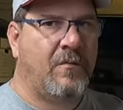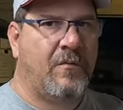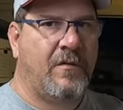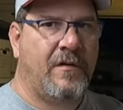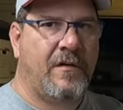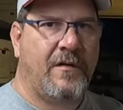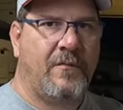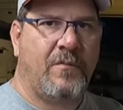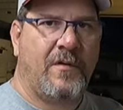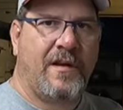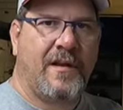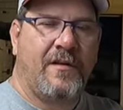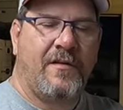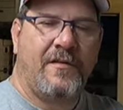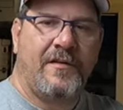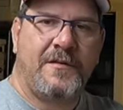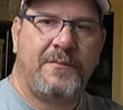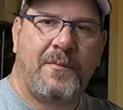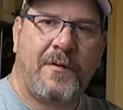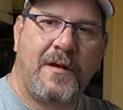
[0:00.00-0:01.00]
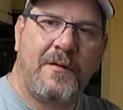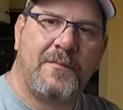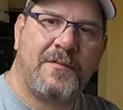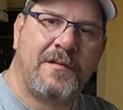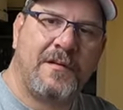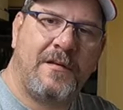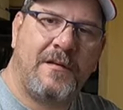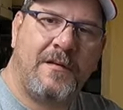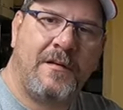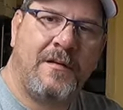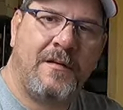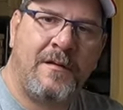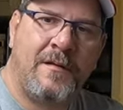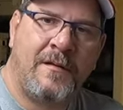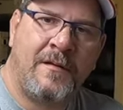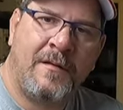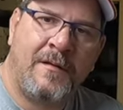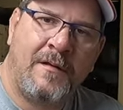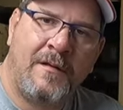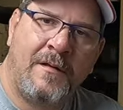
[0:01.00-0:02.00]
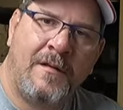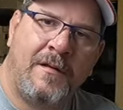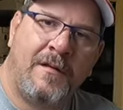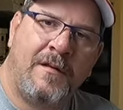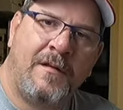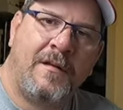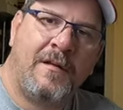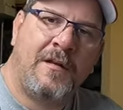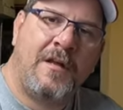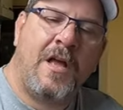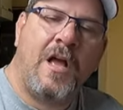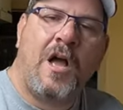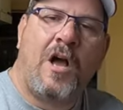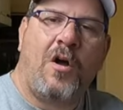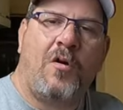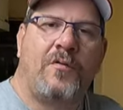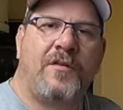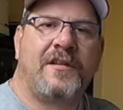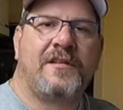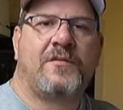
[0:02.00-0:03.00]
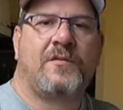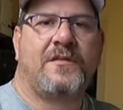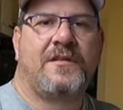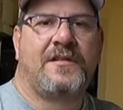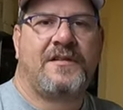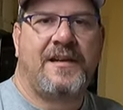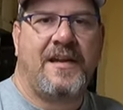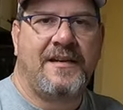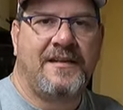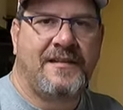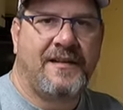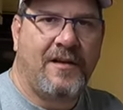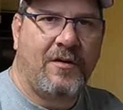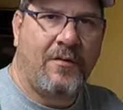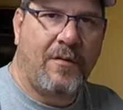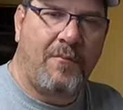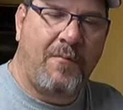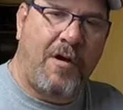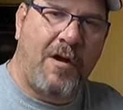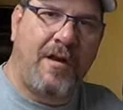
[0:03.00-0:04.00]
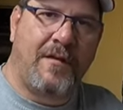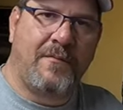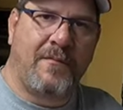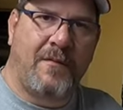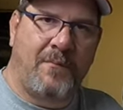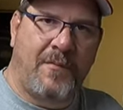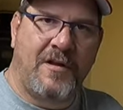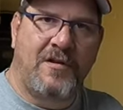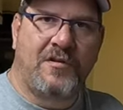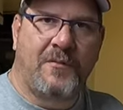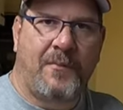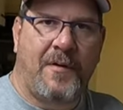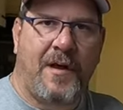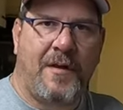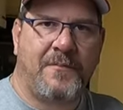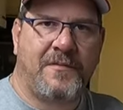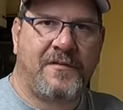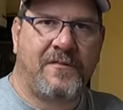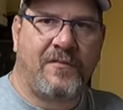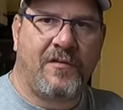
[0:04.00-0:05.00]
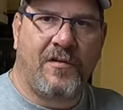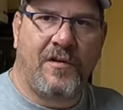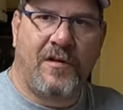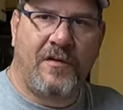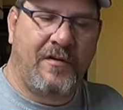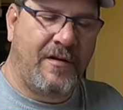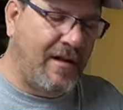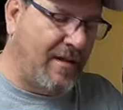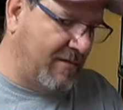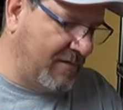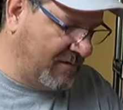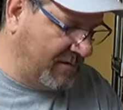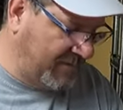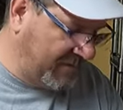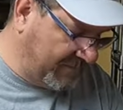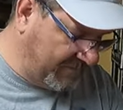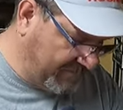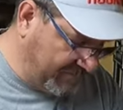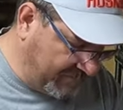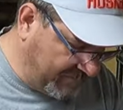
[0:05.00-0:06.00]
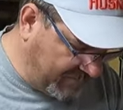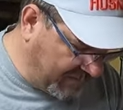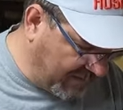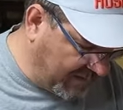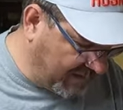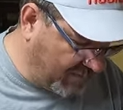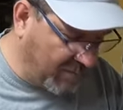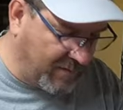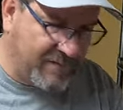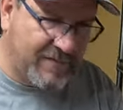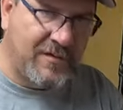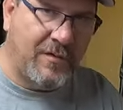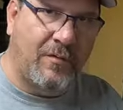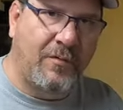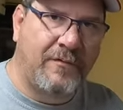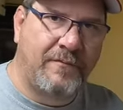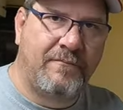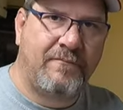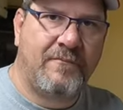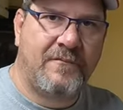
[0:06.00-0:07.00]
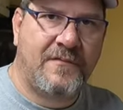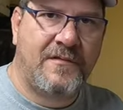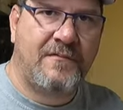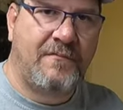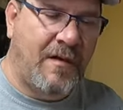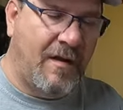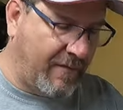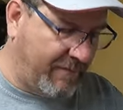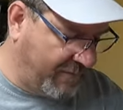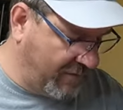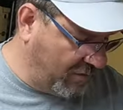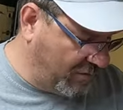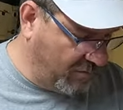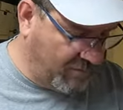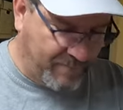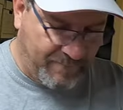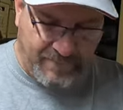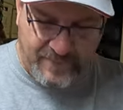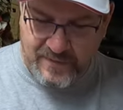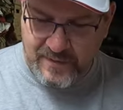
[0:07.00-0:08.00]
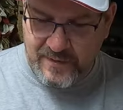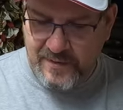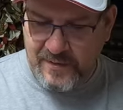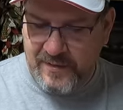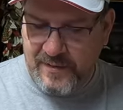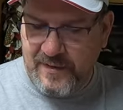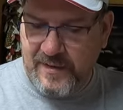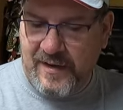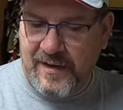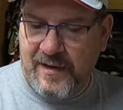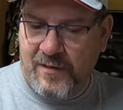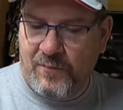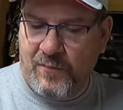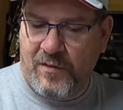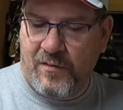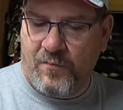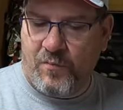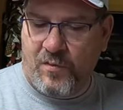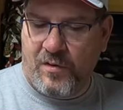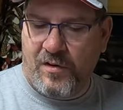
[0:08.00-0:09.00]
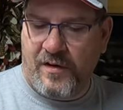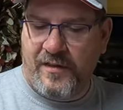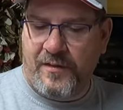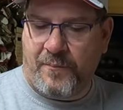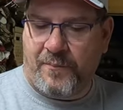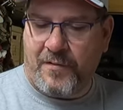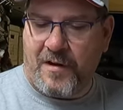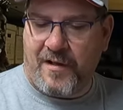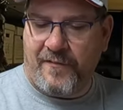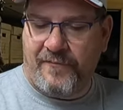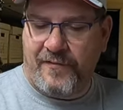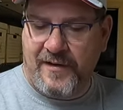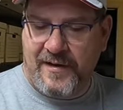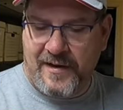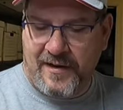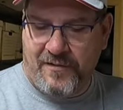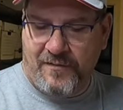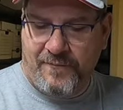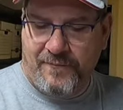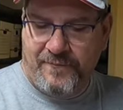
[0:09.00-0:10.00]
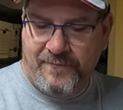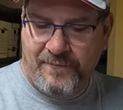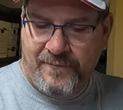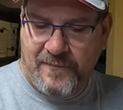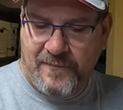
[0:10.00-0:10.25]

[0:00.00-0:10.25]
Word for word: Where did we get all these pipes? Oh, this was a state sale. We bought a bunch of pipes for $100, and we've sold a few and we're we're in the profit now.